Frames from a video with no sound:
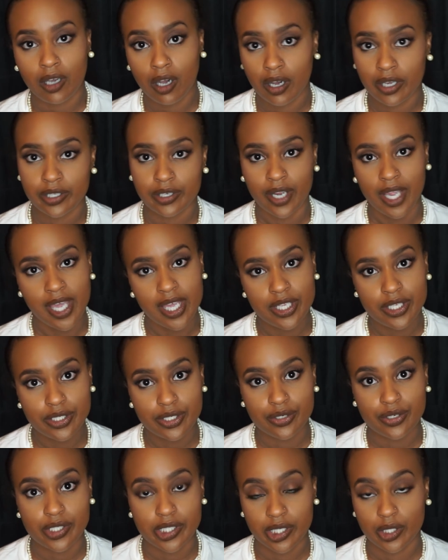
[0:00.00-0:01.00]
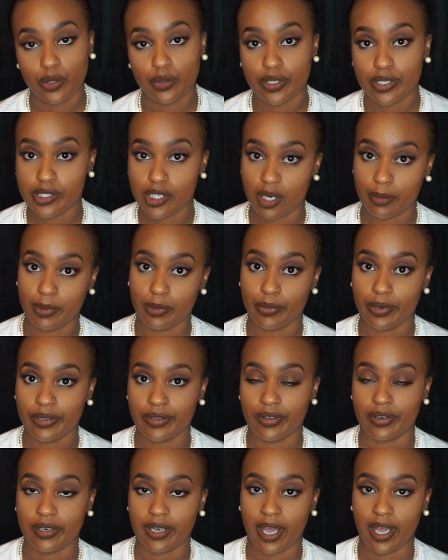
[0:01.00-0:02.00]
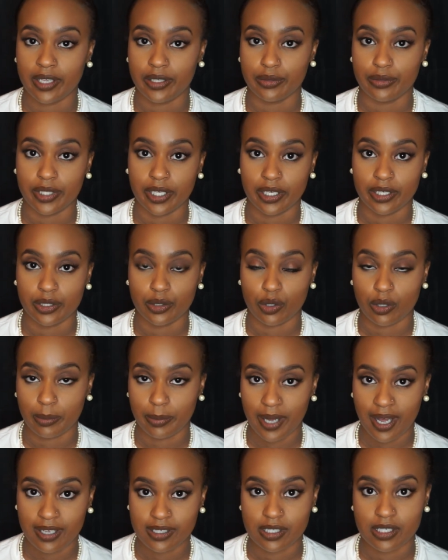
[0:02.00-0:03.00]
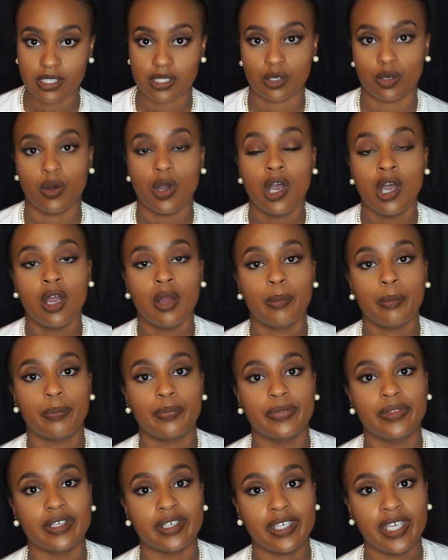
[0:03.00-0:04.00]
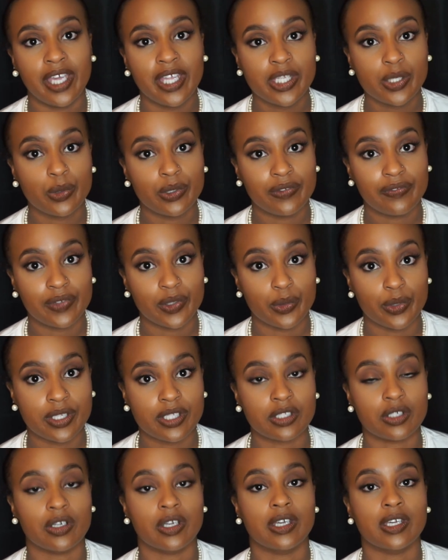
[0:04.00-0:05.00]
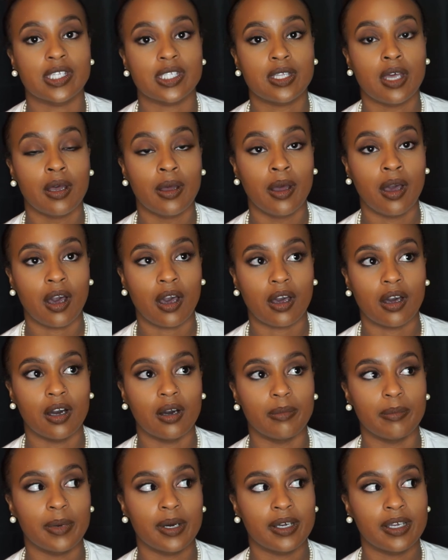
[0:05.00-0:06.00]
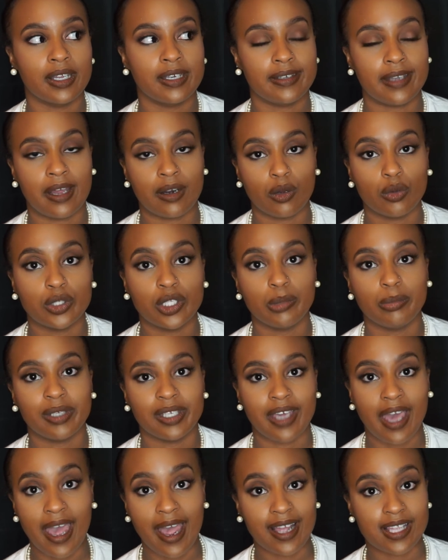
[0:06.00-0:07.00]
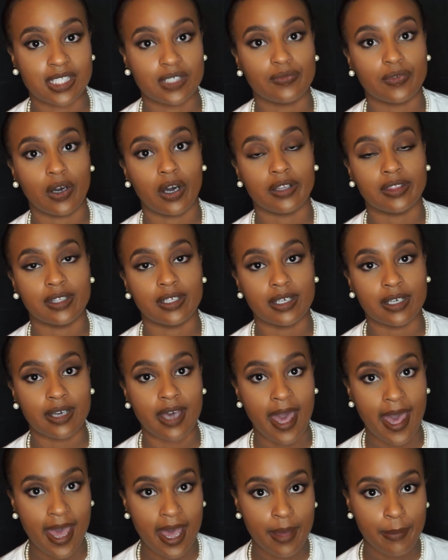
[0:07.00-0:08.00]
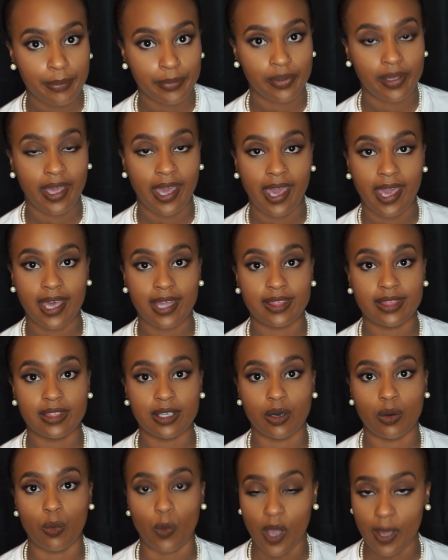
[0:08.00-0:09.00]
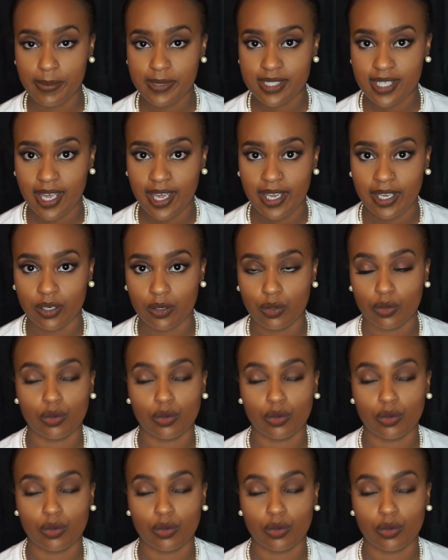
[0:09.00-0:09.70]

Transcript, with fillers: on your answers, it'll determine whether or not you get your boxes. So the key to Influenster is not only being active on the app and the website,